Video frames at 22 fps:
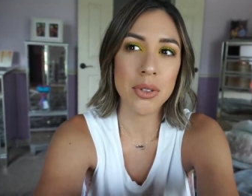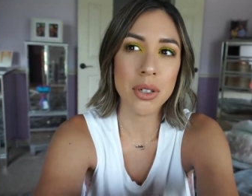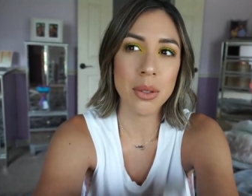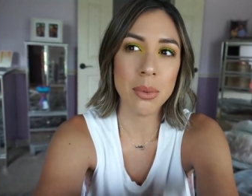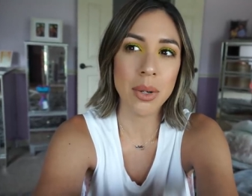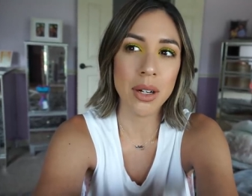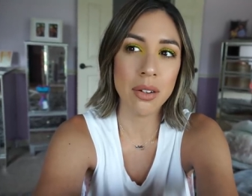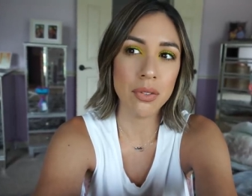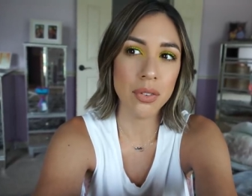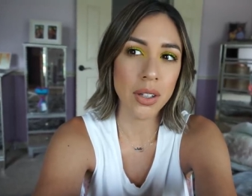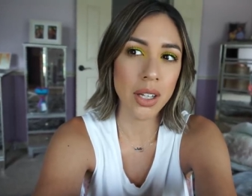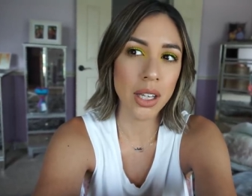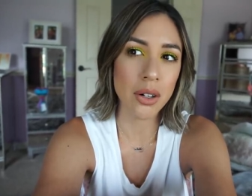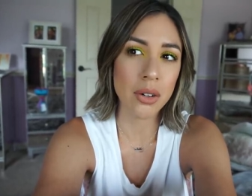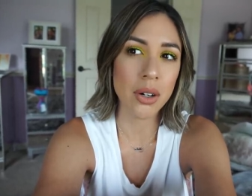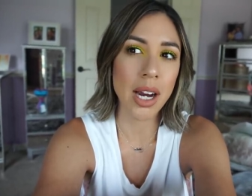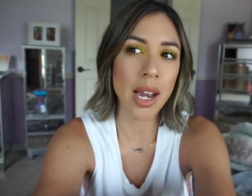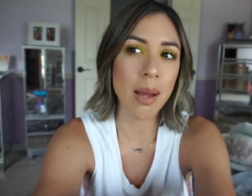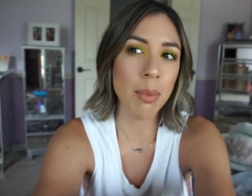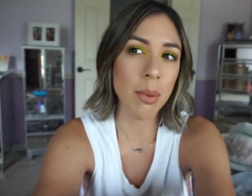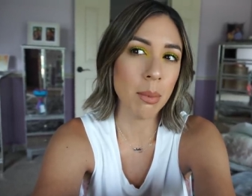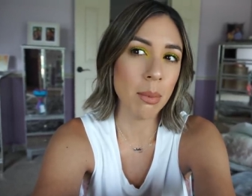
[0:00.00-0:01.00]
Do you want to feel like
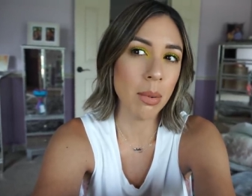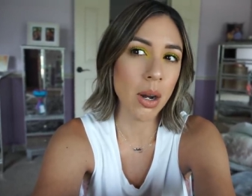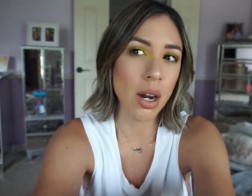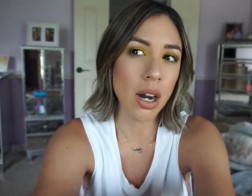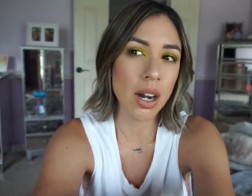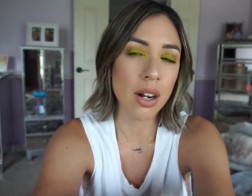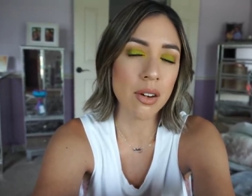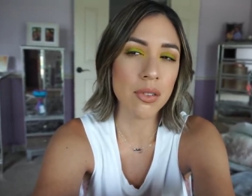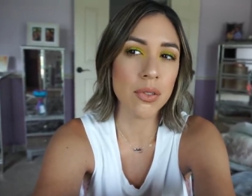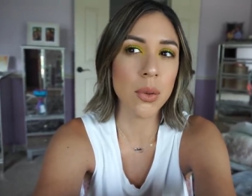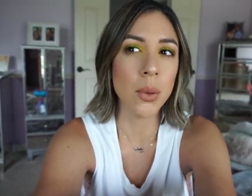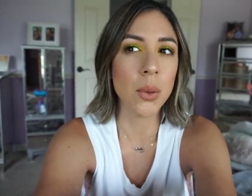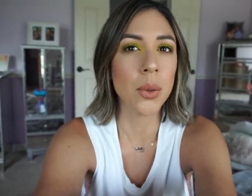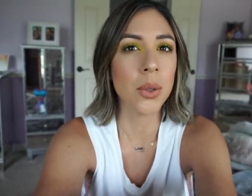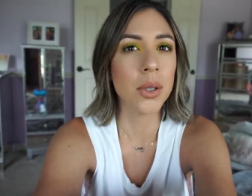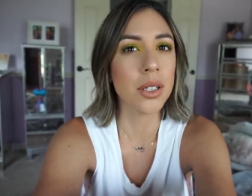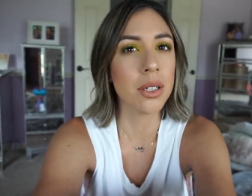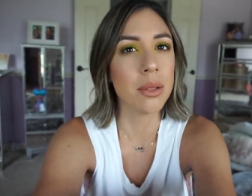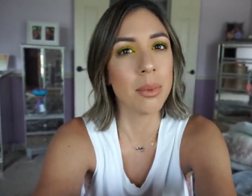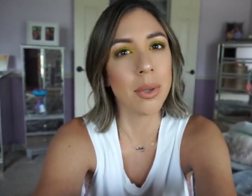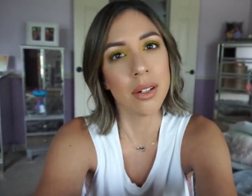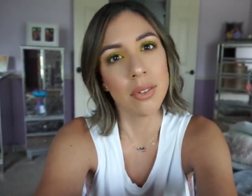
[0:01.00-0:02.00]
crap or barf
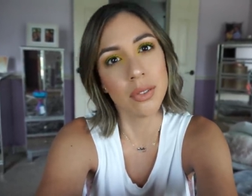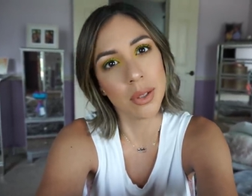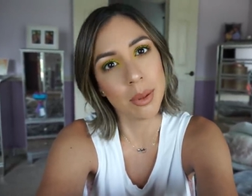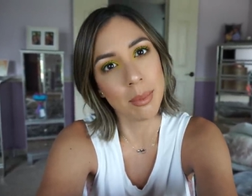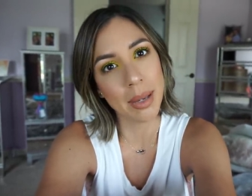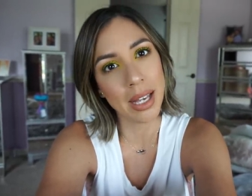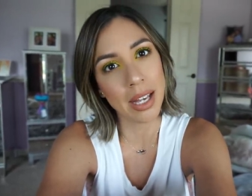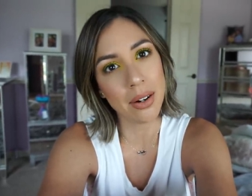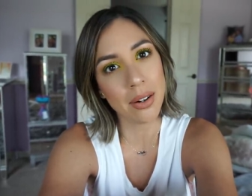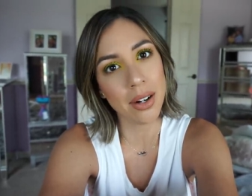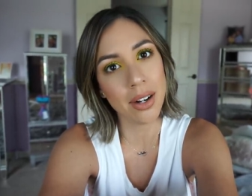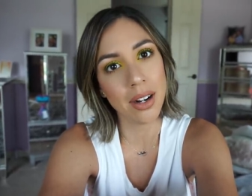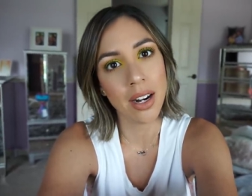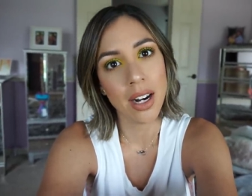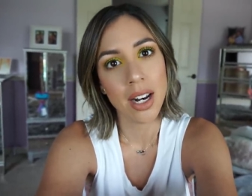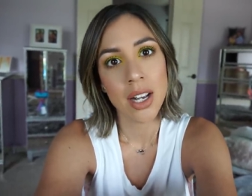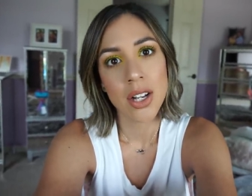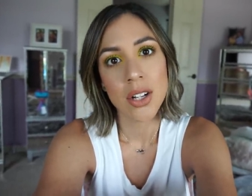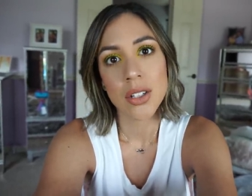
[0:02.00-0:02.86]
or do you want to feel better?